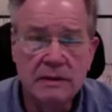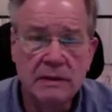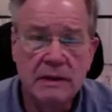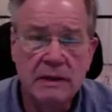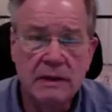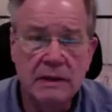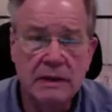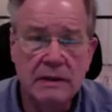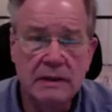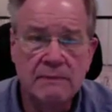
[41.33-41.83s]

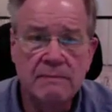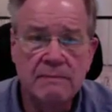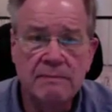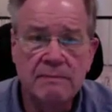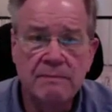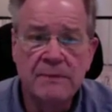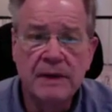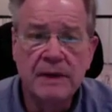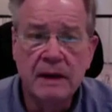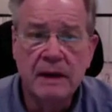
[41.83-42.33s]

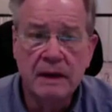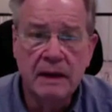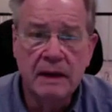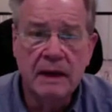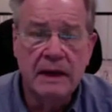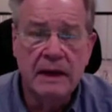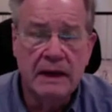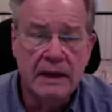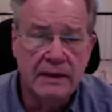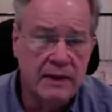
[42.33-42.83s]

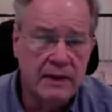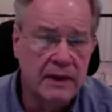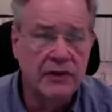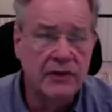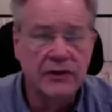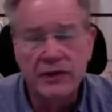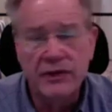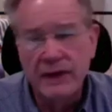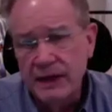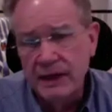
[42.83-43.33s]
And on the
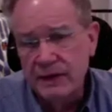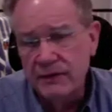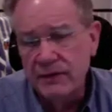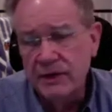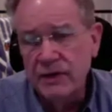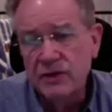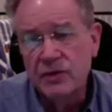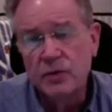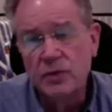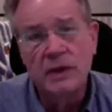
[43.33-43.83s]
other side of this,